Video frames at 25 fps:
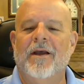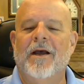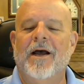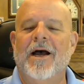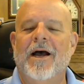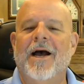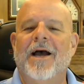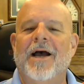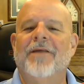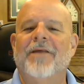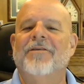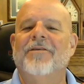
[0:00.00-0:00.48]

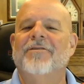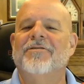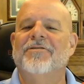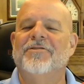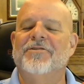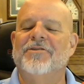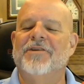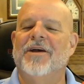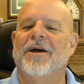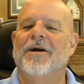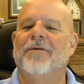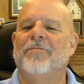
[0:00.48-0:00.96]
Hi, this
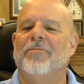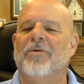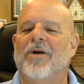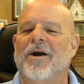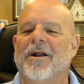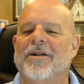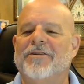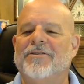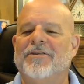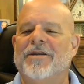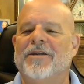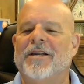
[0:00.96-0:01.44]
is Tom
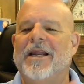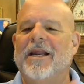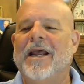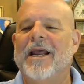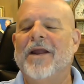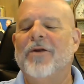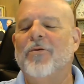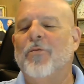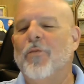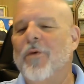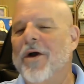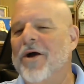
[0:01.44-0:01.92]
Bronson,
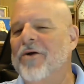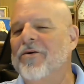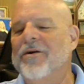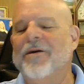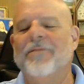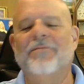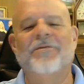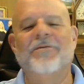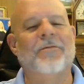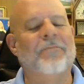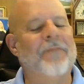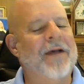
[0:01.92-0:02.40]
and
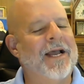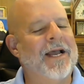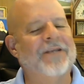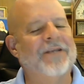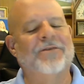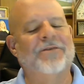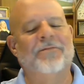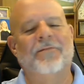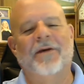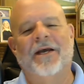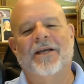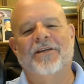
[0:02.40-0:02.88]
welcome to
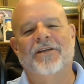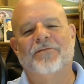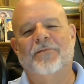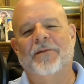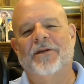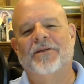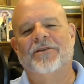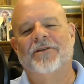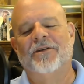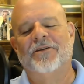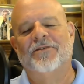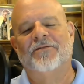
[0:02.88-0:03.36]
Maximize
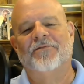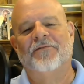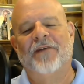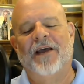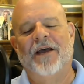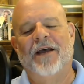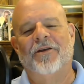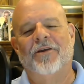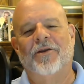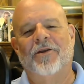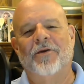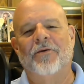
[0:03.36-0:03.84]
Business
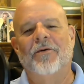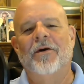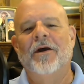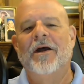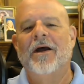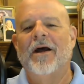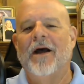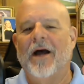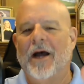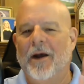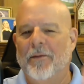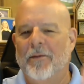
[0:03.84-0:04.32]
Value,
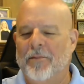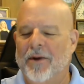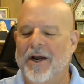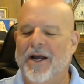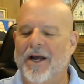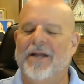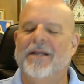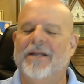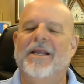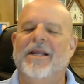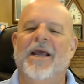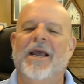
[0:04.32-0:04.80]
a
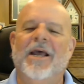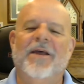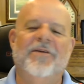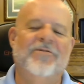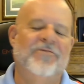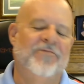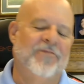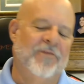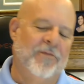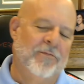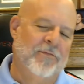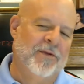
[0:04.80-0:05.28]

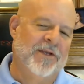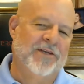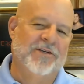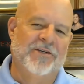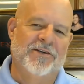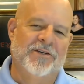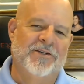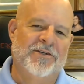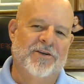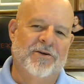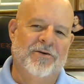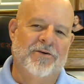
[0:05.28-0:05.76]
podcast for
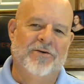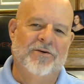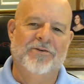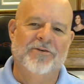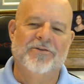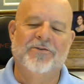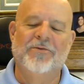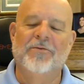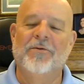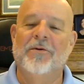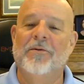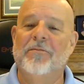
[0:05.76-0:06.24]
business
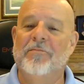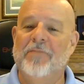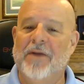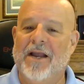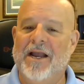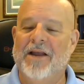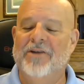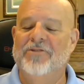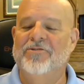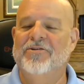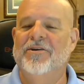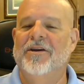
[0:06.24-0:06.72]
owners who are
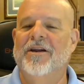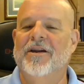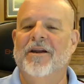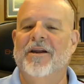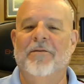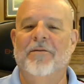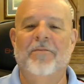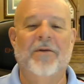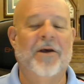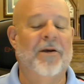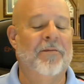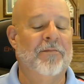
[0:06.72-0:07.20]
passionate
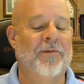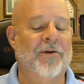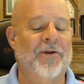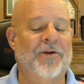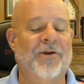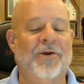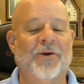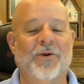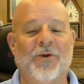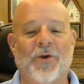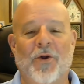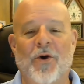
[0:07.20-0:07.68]
about
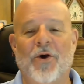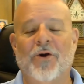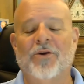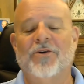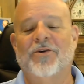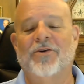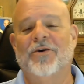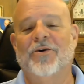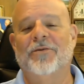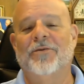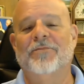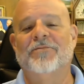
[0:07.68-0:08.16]
building
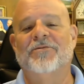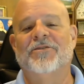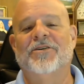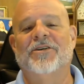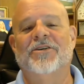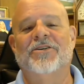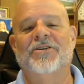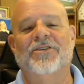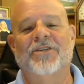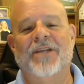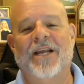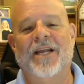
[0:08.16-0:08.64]
long-term
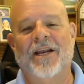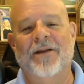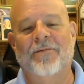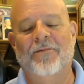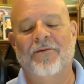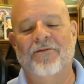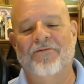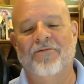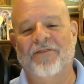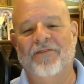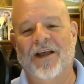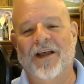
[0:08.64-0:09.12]

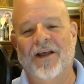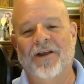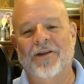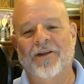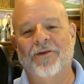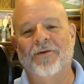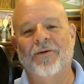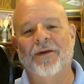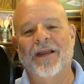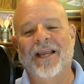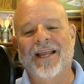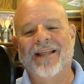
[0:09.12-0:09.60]
sustainable
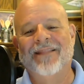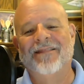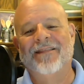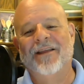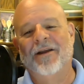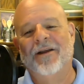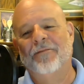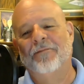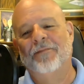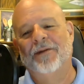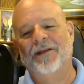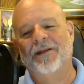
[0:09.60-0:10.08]
value in
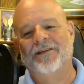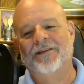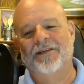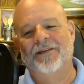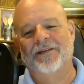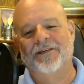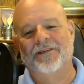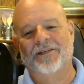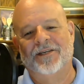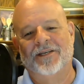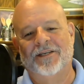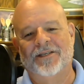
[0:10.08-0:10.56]
their
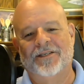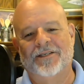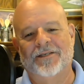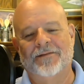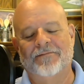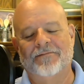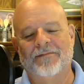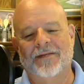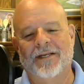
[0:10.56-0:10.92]
businesses.